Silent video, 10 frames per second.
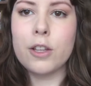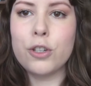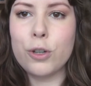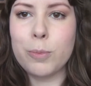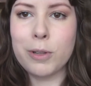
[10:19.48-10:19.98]
The
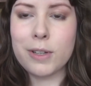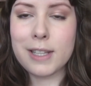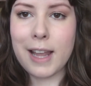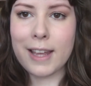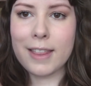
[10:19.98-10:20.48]
tube
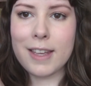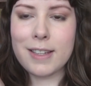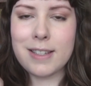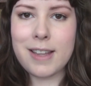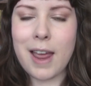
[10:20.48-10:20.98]
looks like
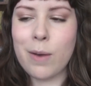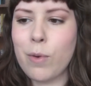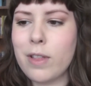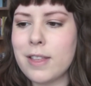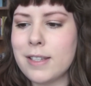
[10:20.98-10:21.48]
this, and
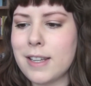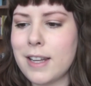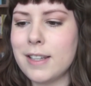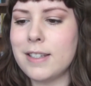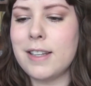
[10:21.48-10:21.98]
what this
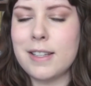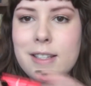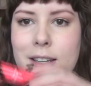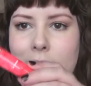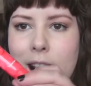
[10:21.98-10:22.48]
is
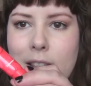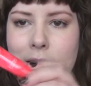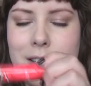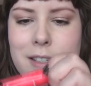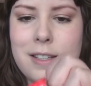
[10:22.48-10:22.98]

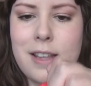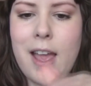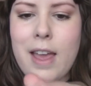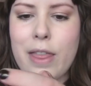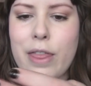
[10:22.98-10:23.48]
this is
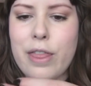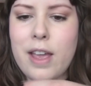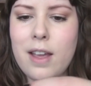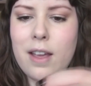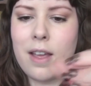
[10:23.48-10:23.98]
a
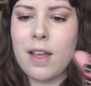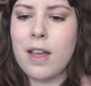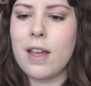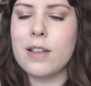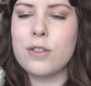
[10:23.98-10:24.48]
thick
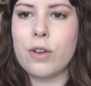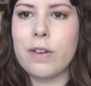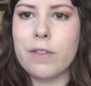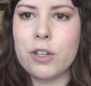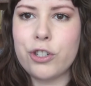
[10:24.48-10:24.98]
sort
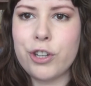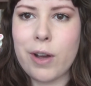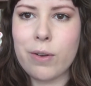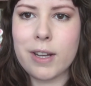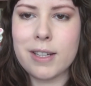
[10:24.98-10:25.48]
of
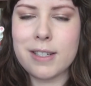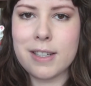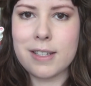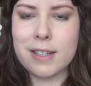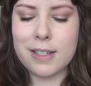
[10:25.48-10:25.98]
gel
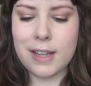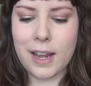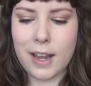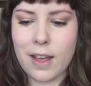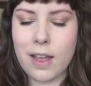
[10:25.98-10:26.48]
consistency
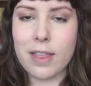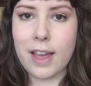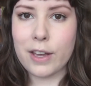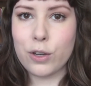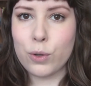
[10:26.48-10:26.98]
here
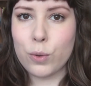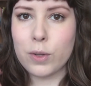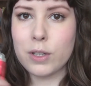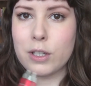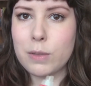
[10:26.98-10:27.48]
that
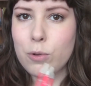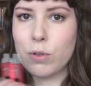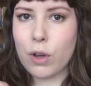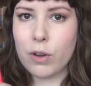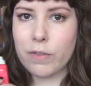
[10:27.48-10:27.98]
you
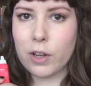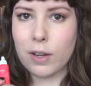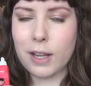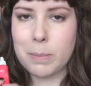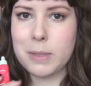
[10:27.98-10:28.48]
smooth over your
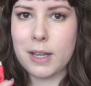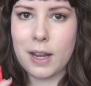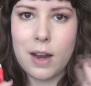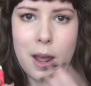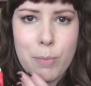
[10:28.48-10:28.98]
lips
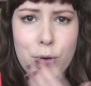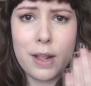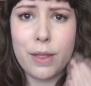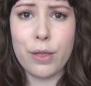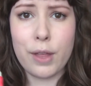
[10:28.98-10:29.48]
in a
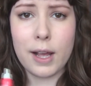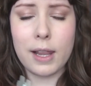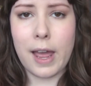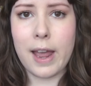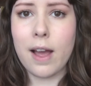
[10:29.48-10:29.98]
pretty thick
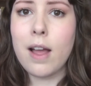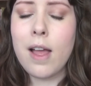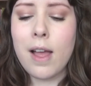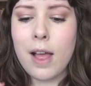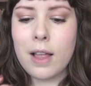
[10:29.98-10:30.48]
layer,
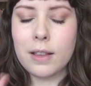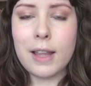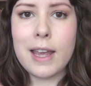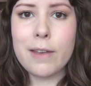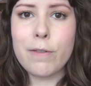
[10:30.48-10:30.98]

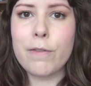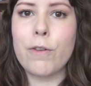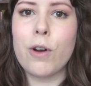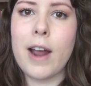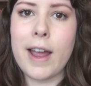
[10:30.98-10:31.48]
leave
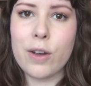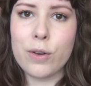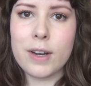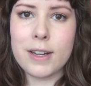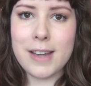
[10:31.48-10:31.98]
for a
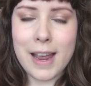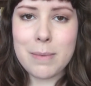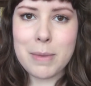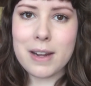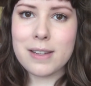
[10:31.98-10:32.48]
good
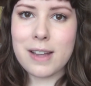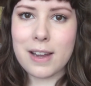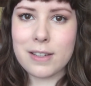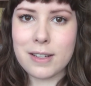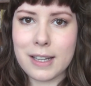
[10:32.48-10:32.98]
10 minutes
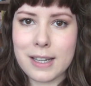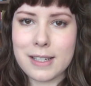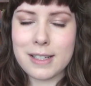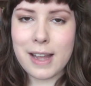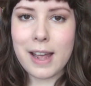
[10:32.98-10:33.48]
until
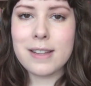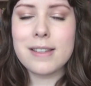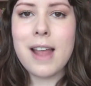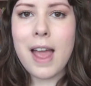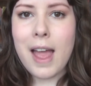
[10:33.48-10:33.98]
it
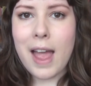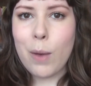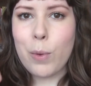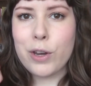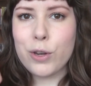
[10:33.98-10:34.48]
sets.
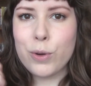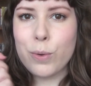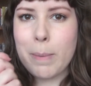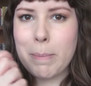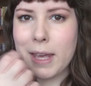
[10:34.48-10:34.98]
And when
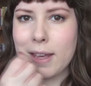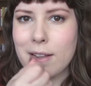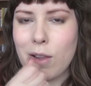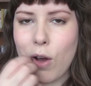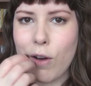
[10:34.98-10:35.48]
you
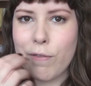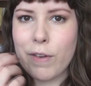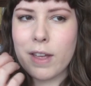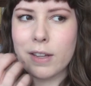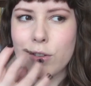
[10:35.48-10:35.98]
peel off,
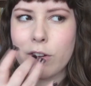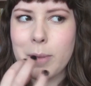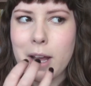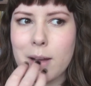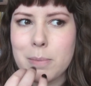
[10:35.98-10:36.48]
it sort of
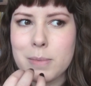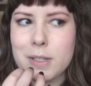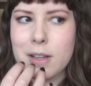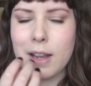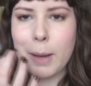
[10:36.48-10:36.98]

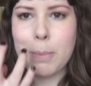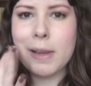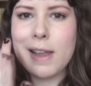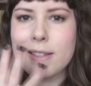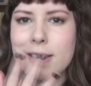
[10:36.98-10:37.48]
becomes like
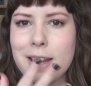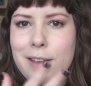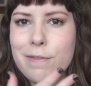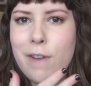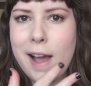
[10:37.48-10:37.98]

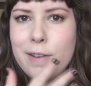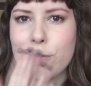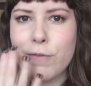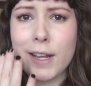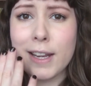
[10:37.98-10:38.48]
plasticky
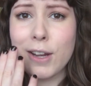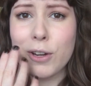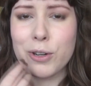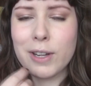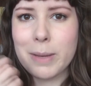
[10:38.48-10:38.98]
vinyl feeling
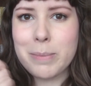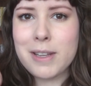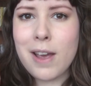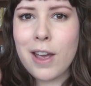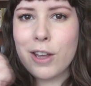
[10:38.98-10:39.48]
on your lips.
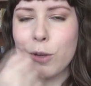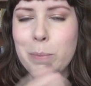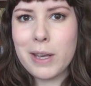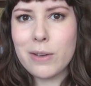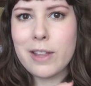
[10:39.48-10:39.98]
You
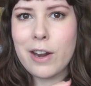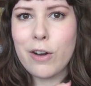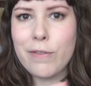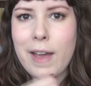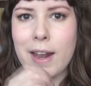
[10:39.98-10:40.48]
peel that
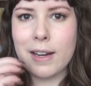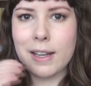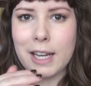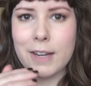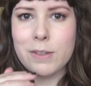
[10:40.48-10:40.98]
off and it
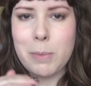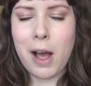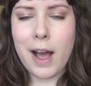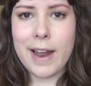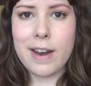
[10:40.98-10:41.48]
leaves
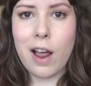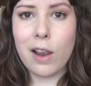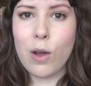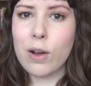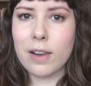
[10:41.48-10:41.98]
behind a
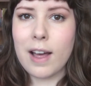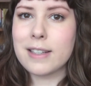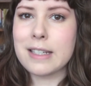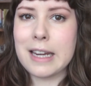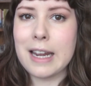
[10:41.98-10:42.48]

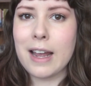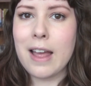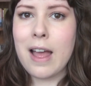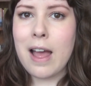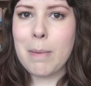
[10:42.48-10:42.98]
long-lasting,
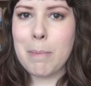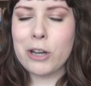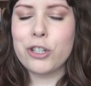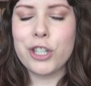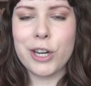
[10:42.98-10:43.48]

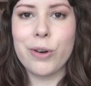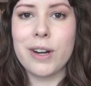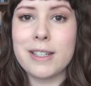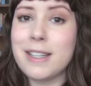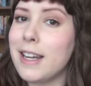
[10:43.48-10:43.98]
much
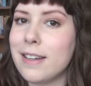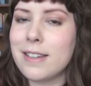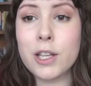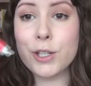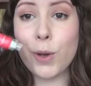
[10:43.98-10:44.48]
sheerer
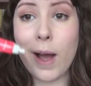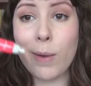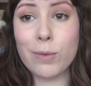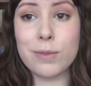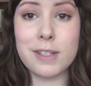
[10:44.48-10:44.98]
tint. So
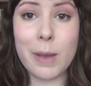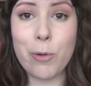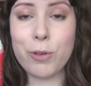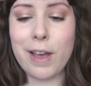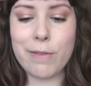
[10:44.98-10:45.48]
I will
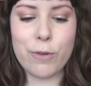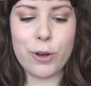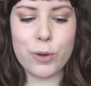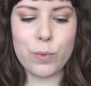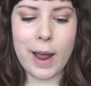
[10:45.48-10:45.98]
demo that
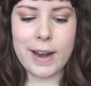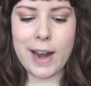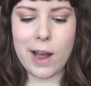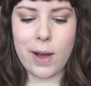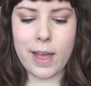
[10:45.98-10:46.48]
for you right
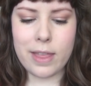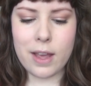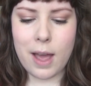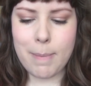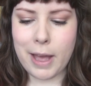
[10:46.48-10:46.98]
now. I
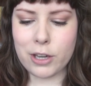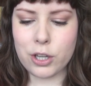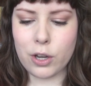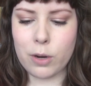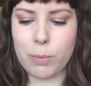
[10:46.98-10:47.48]
think I'm
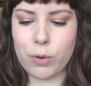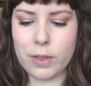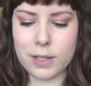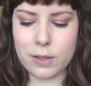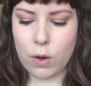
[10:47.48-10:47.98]
actually going to
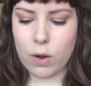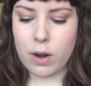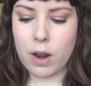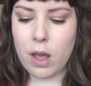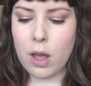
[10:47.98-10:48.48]
put this
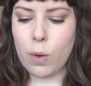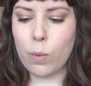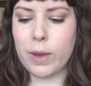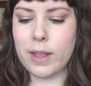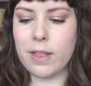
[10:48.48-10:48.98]
on
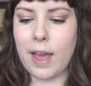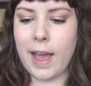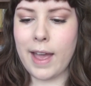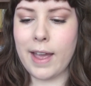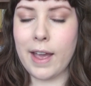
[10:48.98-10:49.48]
with
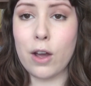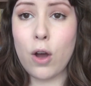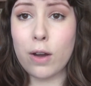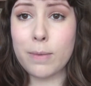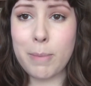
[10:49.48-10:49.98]
a
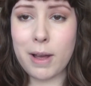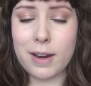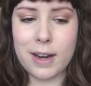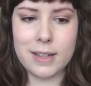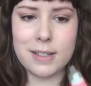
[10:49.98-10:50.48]
cotton
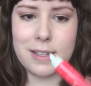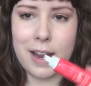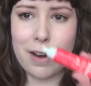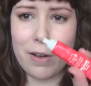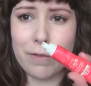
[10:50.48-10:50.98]
bud
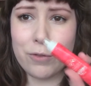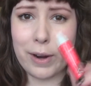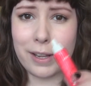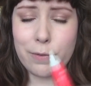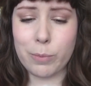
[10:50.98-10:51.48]
instead of
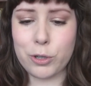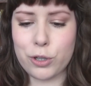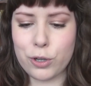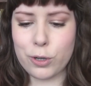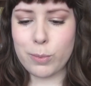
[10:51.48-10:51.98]
directly from the
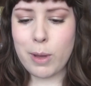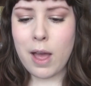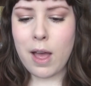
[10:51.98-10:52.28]
tube.